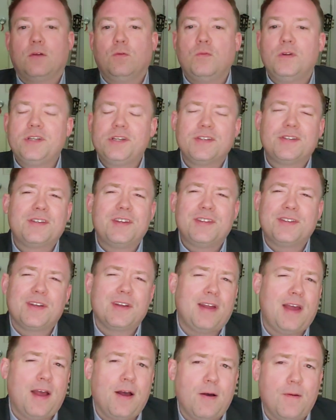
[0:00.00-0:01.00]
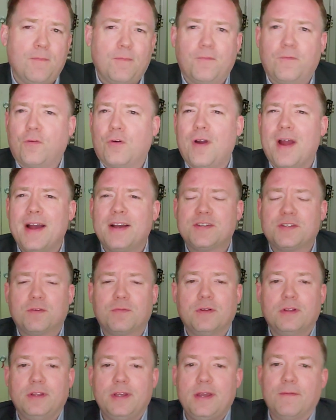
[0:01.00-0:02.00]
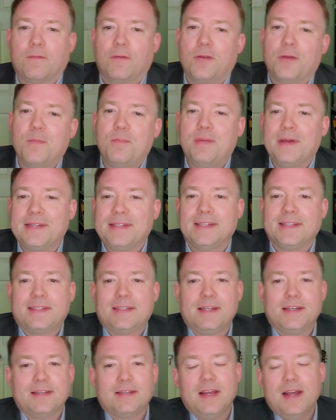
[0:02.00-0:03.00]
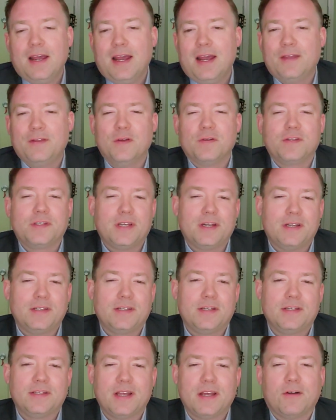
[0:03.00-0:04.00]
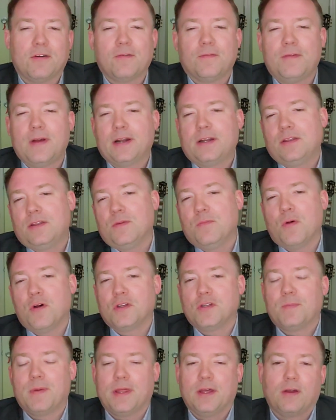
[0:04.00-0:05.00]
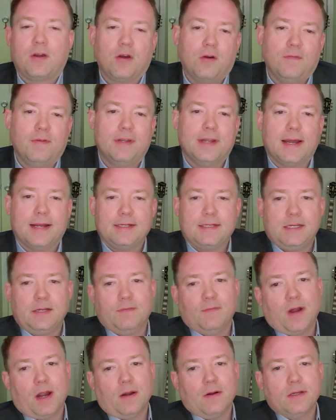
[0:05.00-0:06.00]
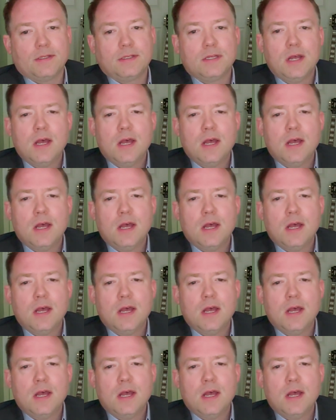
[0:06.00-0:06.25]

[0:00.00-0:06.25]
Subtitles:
which is just going to help for extra relief for the businesses and those citizens that are affected the most by the COVID-19 virus.